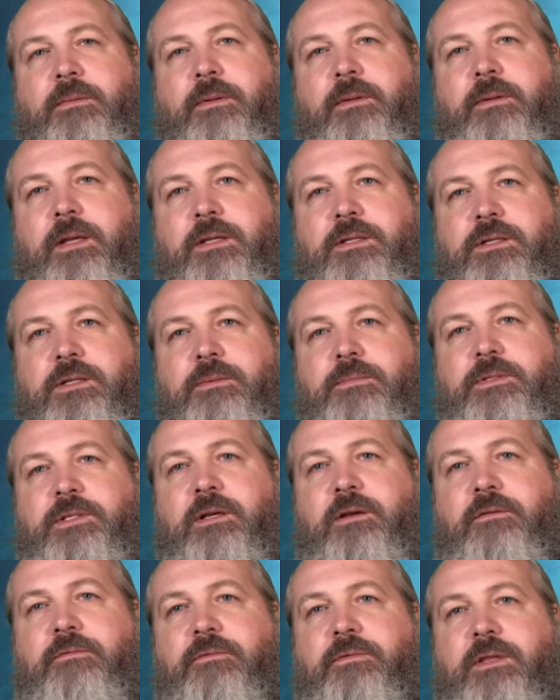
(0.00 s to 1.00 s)
in terms
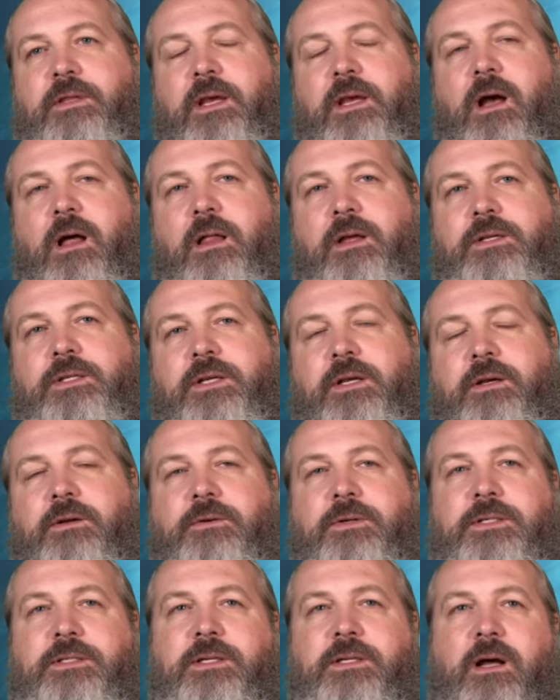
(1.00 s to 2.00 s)
of theology and
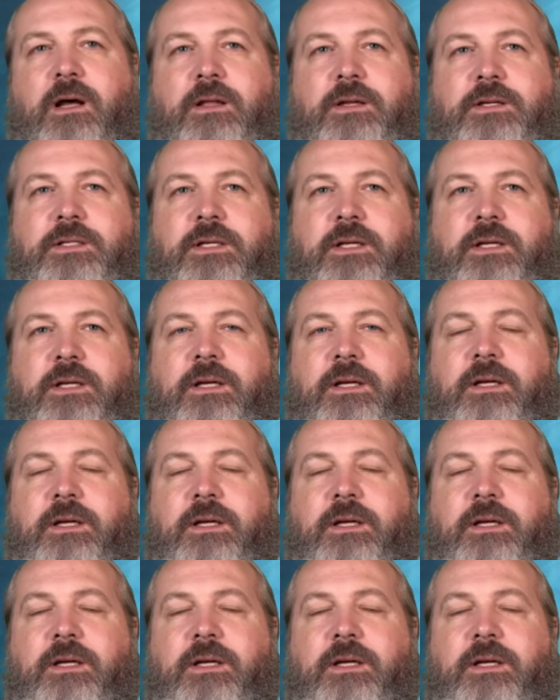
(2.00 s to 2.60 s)
Christology